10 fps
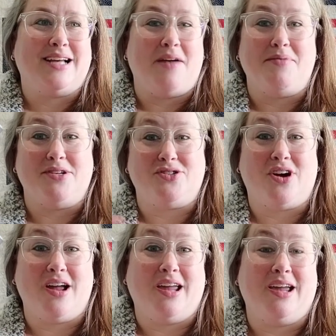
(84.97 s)
I've been
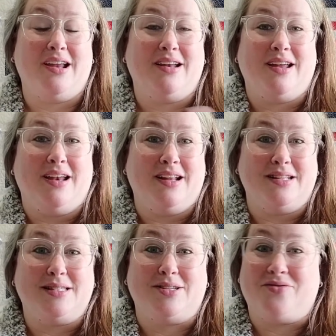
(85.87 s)
trying it, and
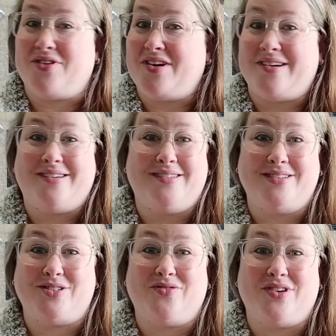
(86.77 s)
it's so far
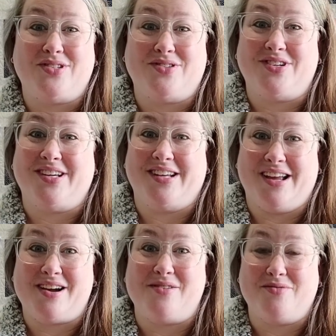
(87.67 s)
so good,
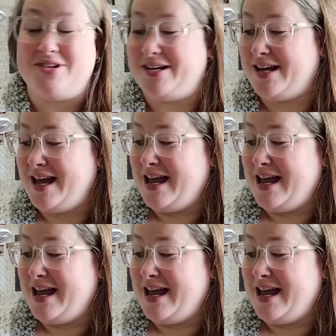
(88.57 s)
knock on wood.